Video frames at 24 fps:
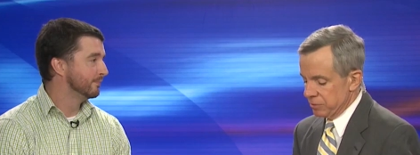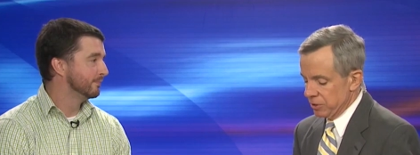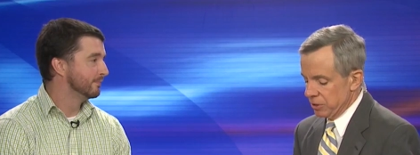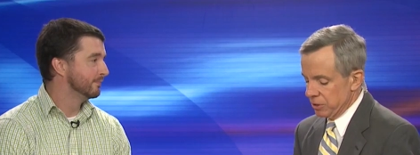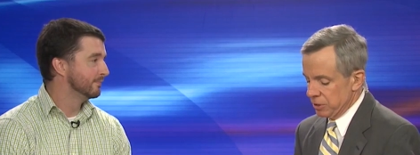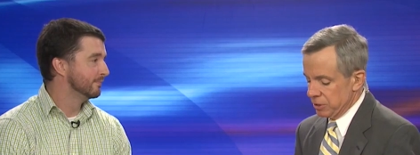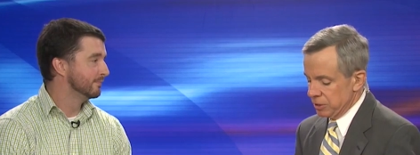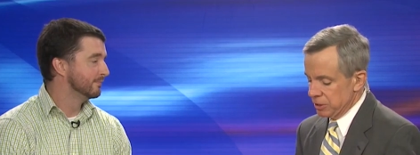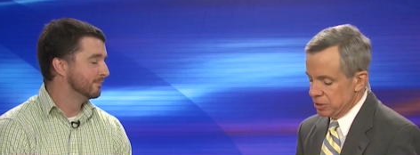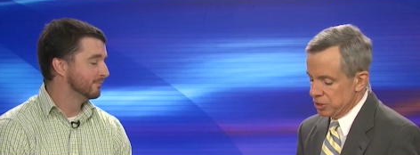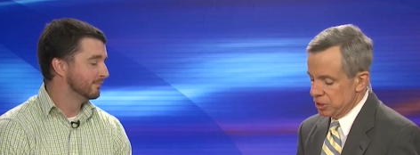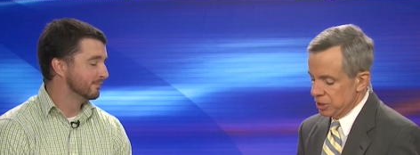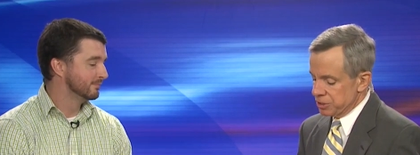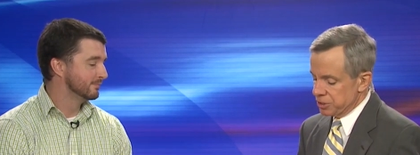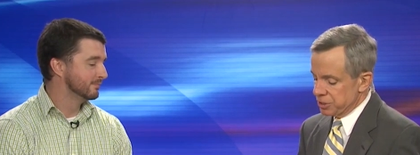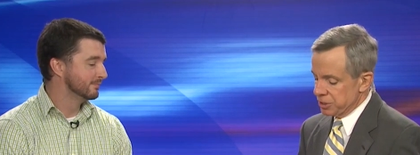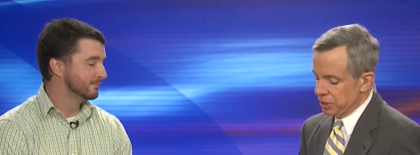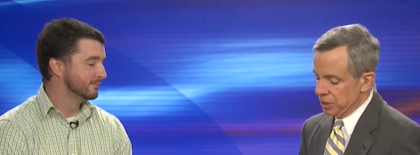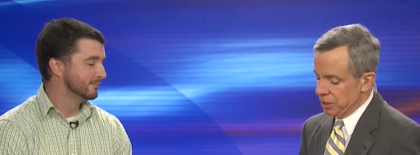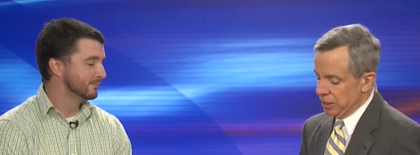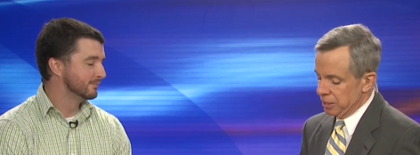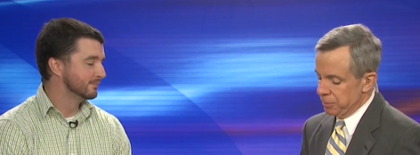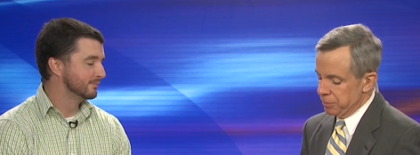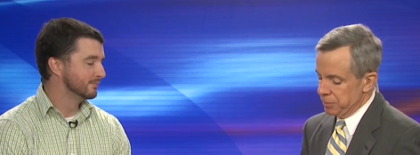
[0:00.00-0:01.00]
Speaker 1: very good. Justin
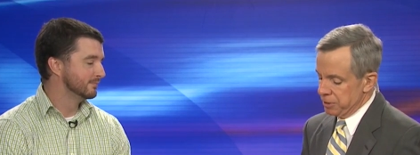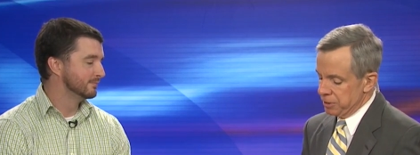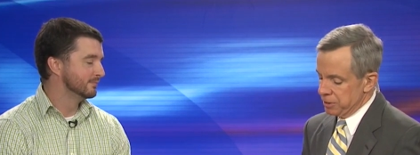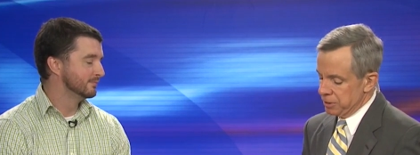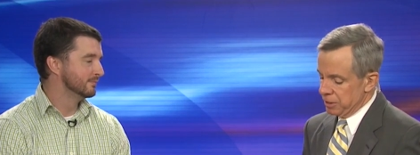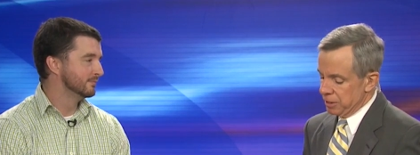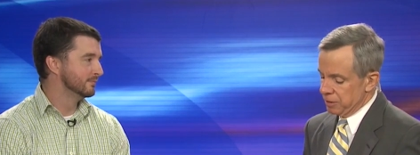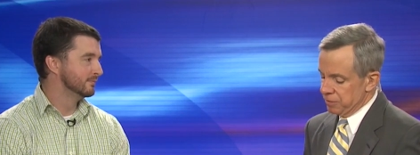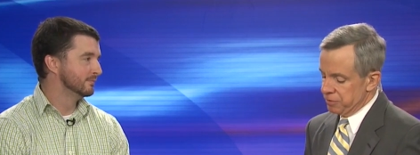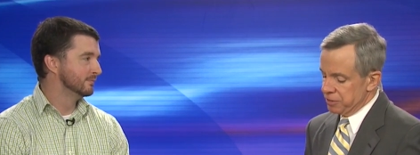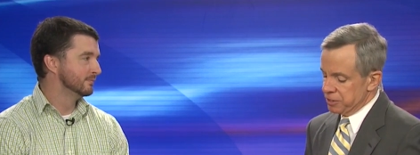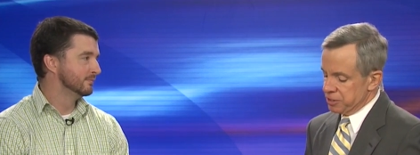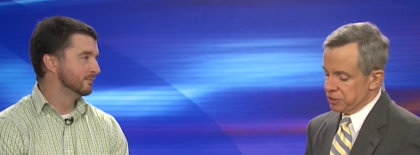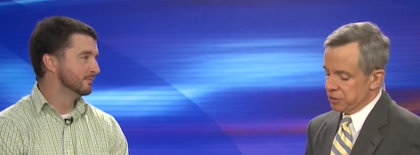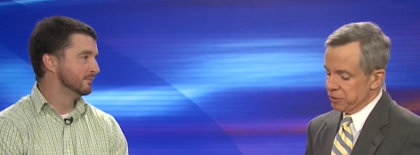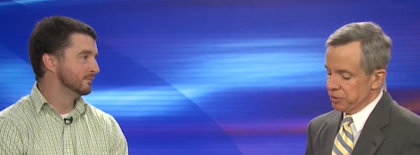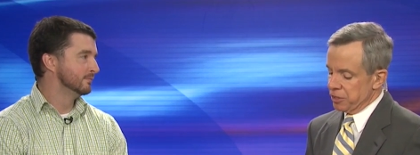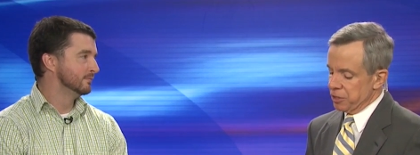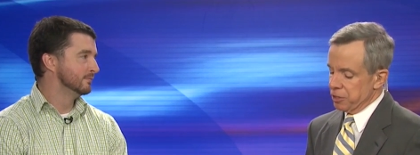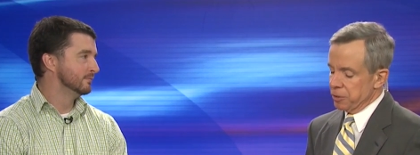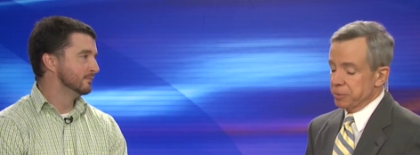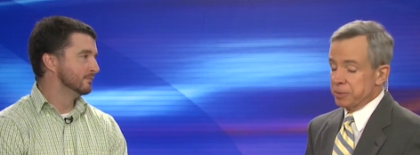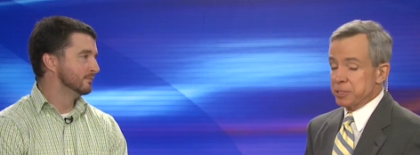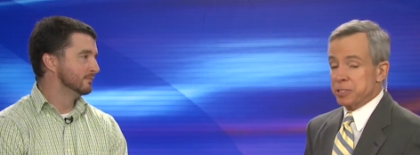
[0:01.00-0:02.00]
Lehman, uh, physical
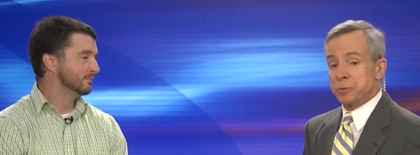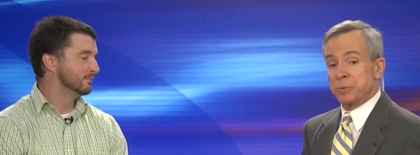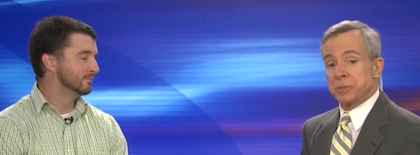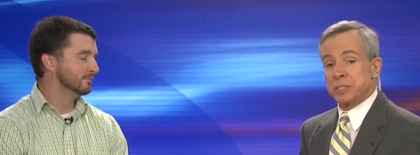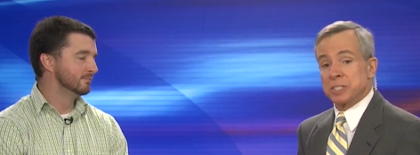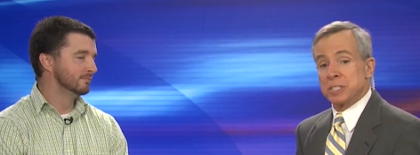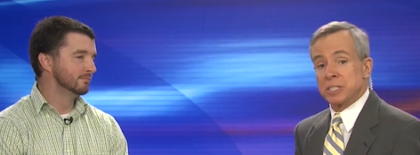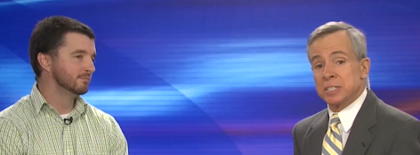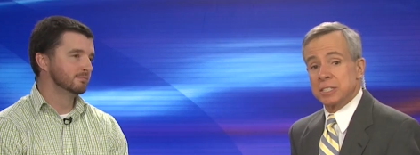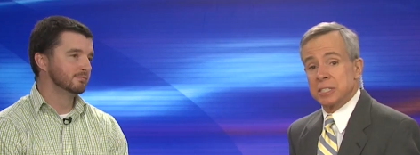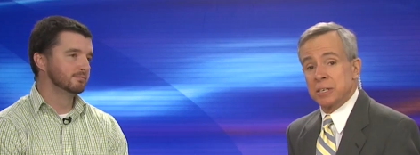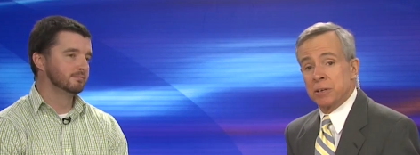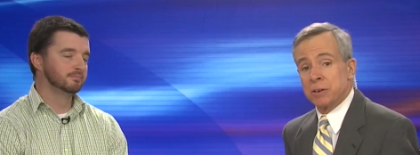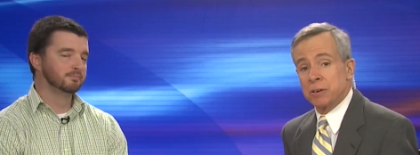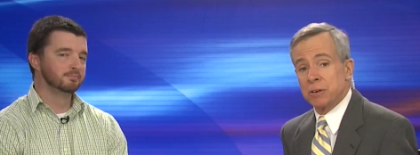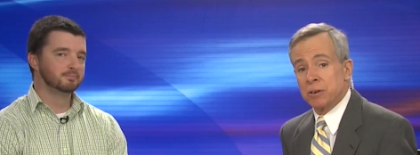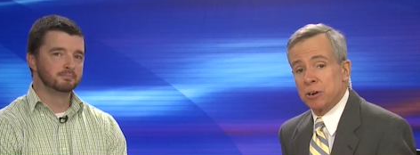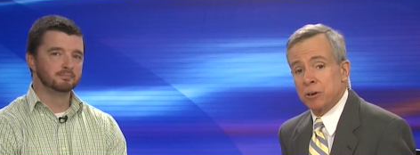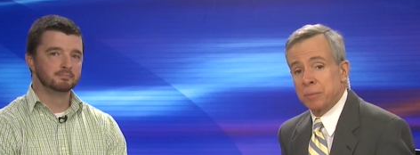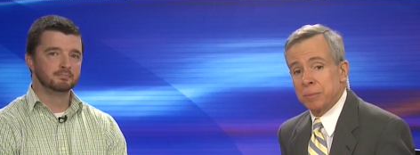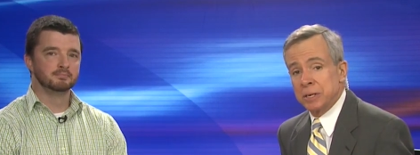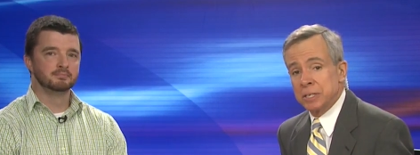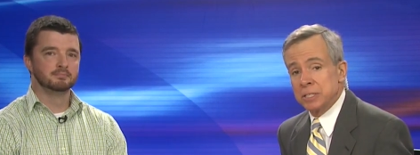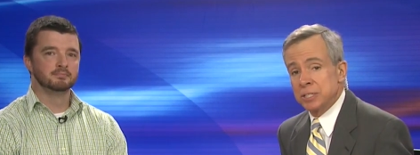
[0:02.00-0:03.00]
therapist with Sentara
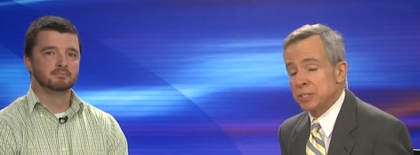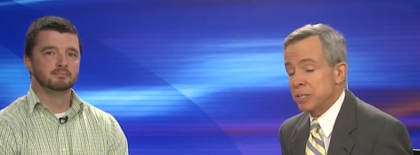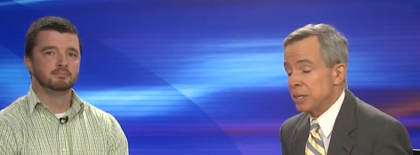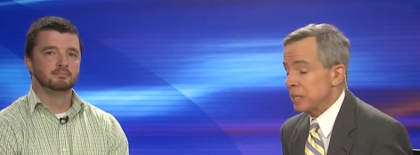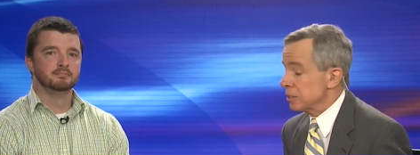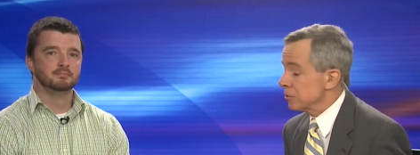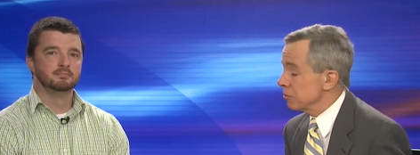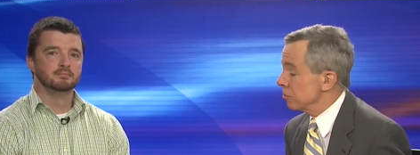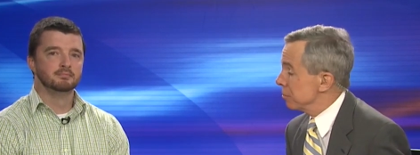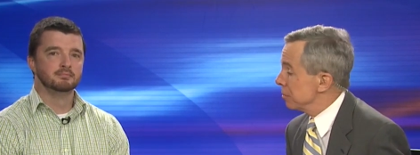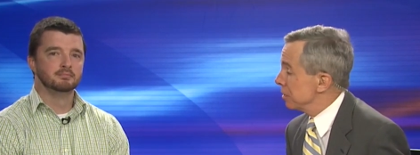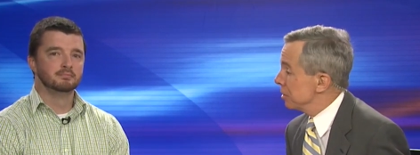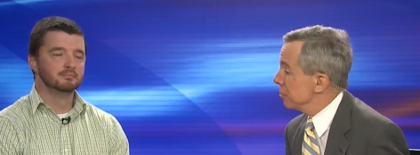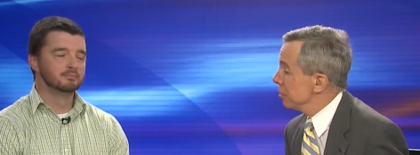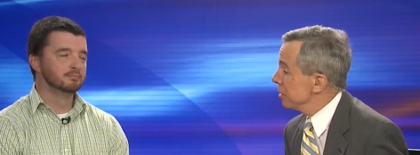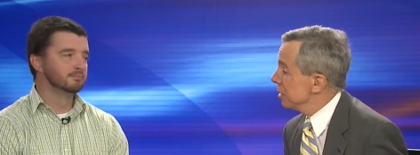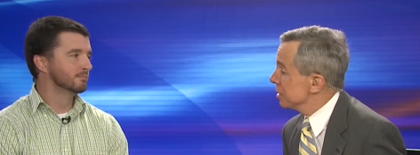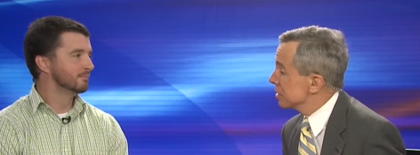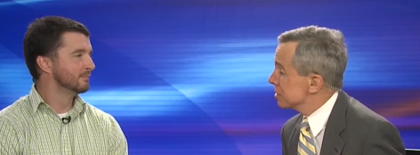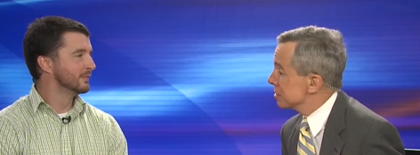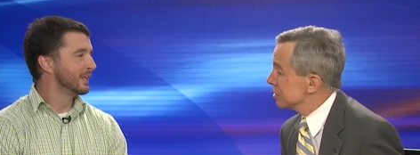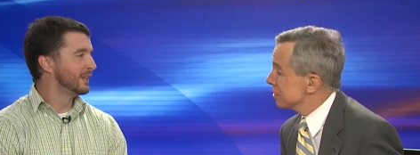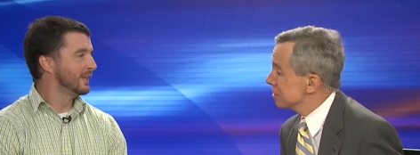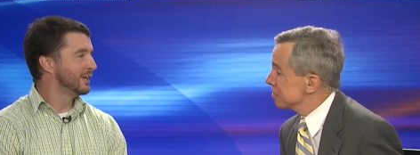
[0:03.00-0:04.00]
RMH, thanks for being with us.
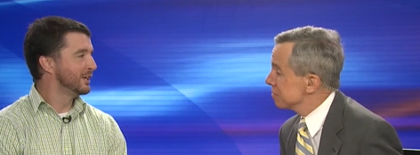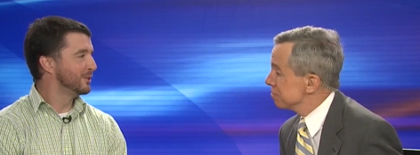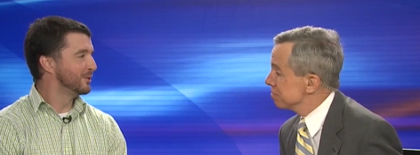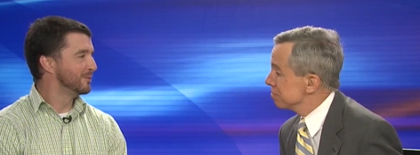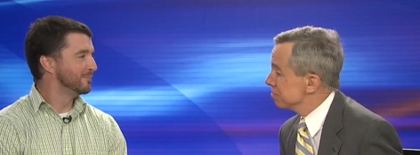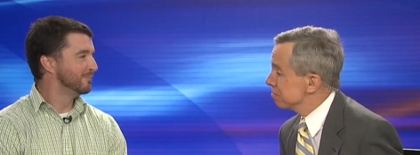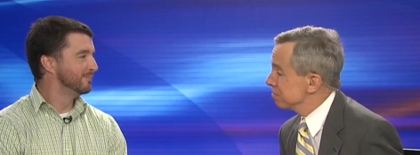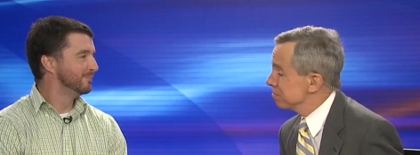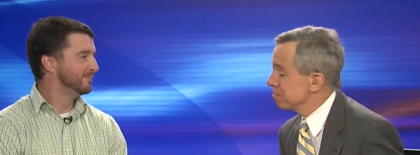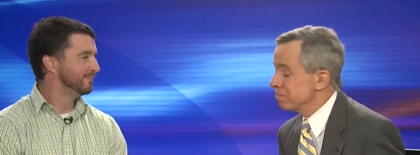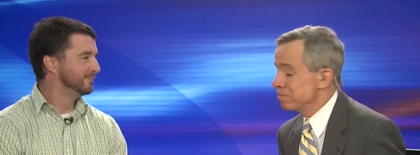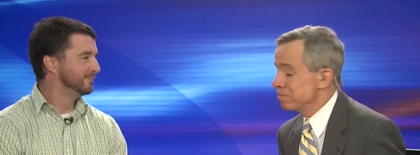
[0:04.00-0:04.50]
Thank you.